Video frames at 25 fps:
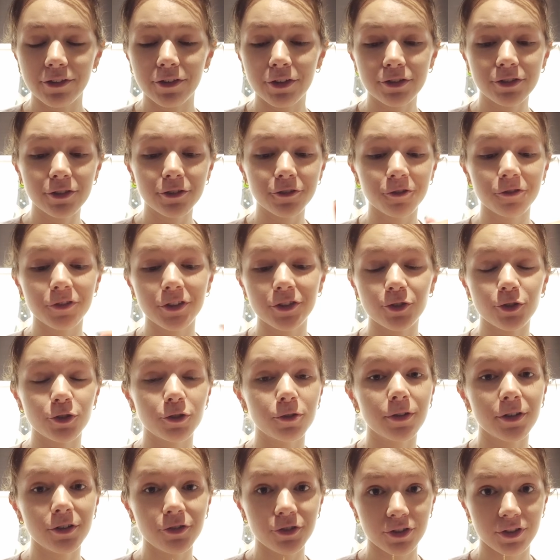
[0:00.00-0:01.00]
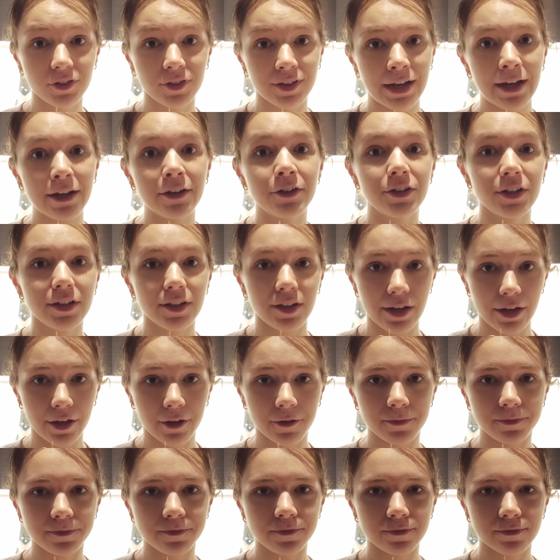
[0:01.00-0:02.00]
And this is only 290 yen.
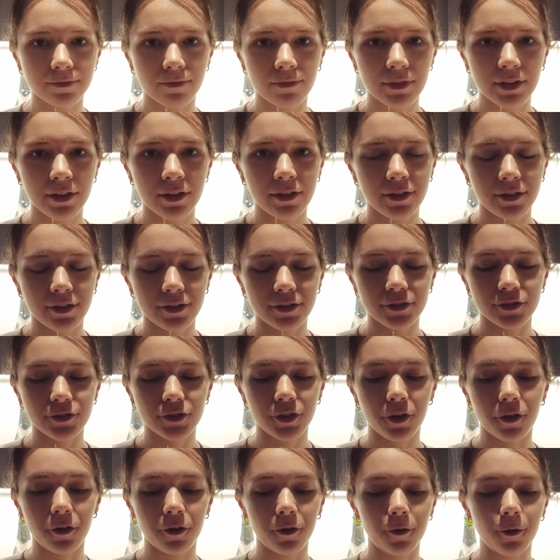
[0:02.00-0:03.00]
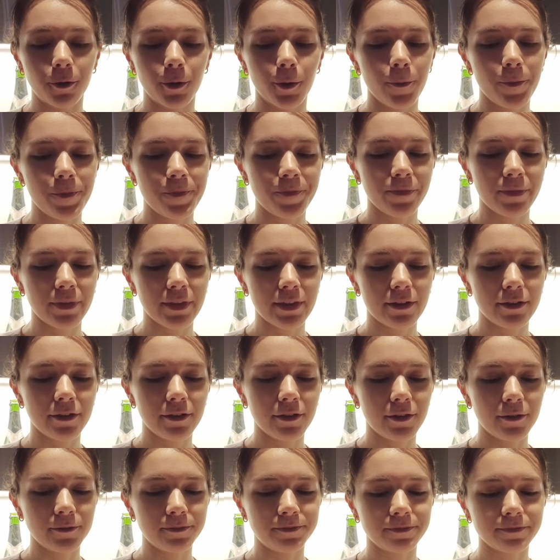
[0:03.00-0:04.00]
So,
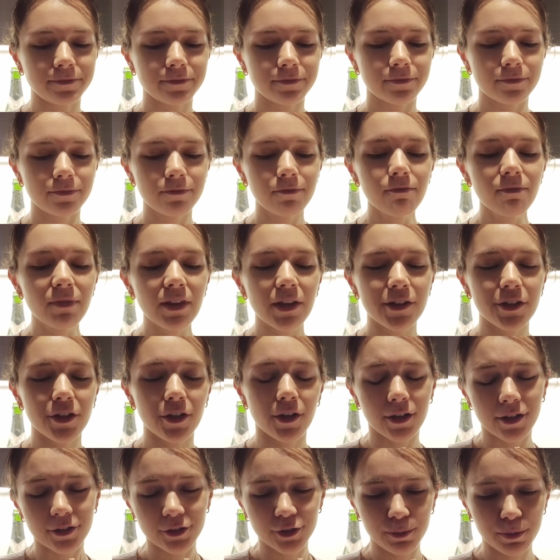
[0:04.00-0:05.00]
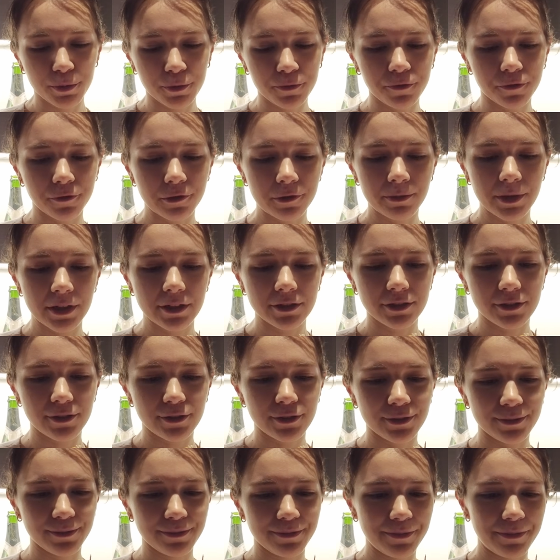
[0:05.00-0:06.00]
cost
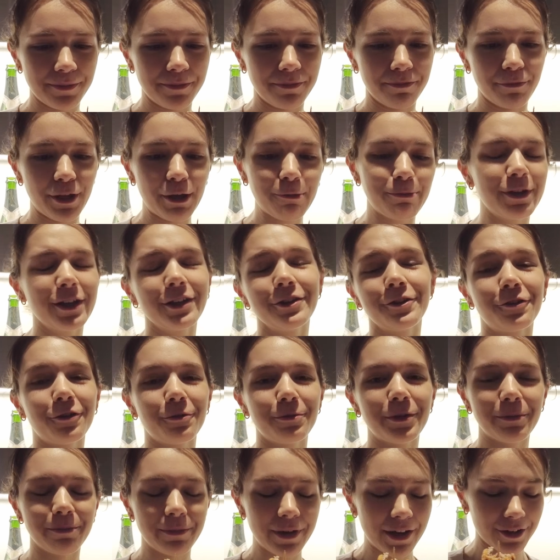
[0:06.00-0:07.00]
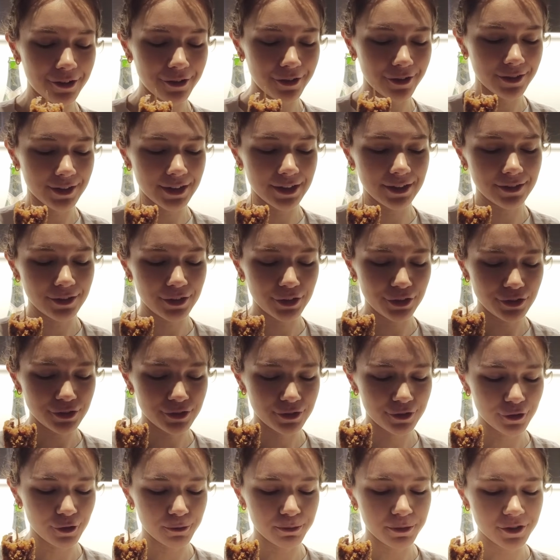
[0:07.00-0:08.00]
performance, maybe a little bit better than the
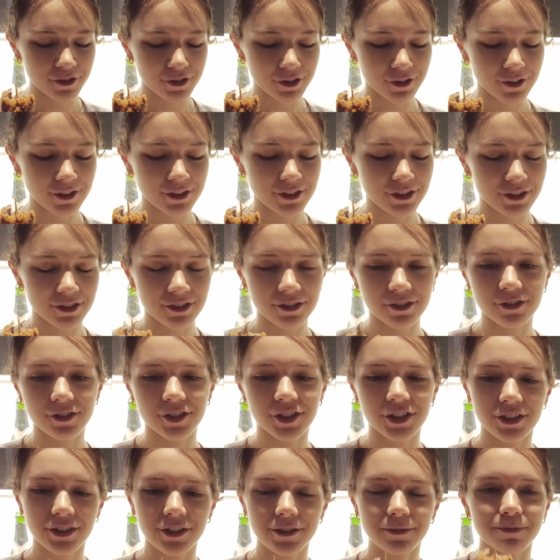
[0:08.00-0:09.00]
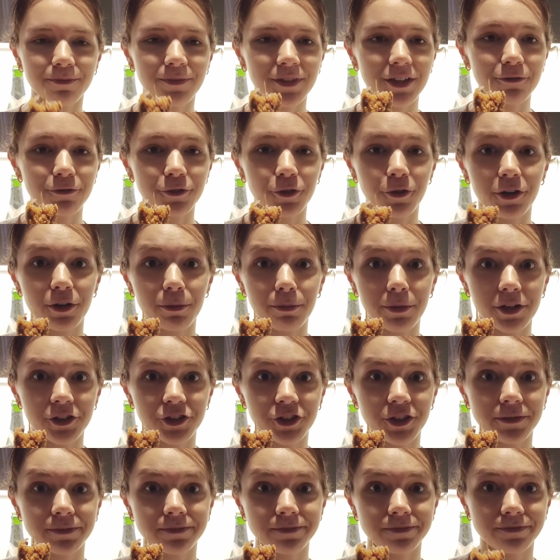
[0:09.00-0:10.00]
super delicious sushi if you're on a
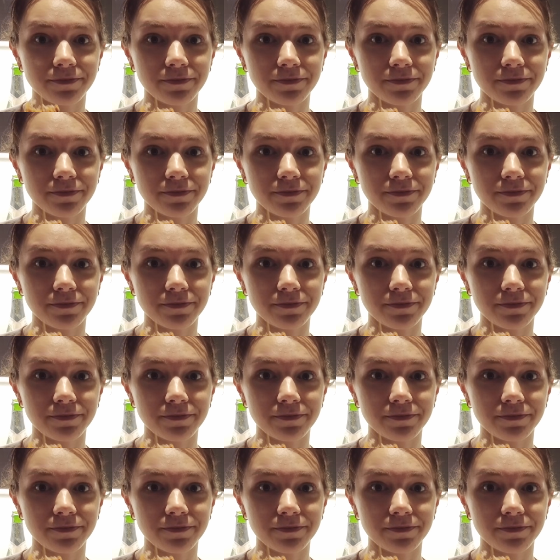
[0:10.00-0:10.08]
budget.